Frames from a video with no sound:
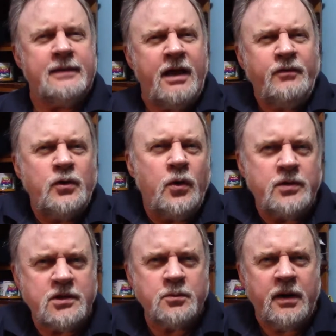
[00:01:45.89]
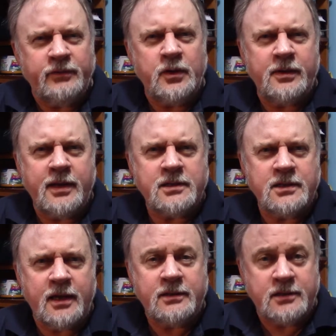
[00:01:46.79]
ever notice whenever you hear that
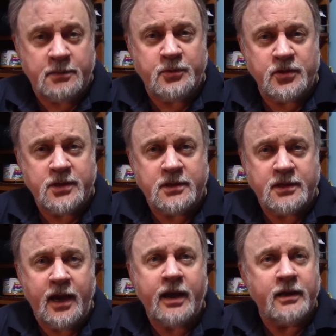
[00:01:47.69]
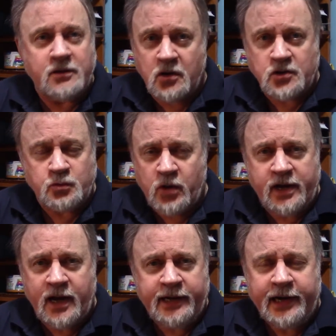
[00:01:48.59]
sentence, the person saying it goes right
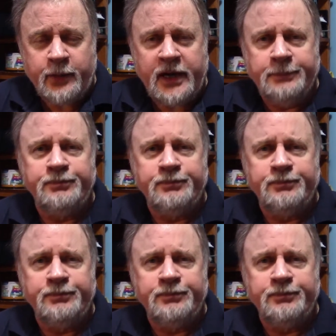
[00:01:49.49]
on anyway?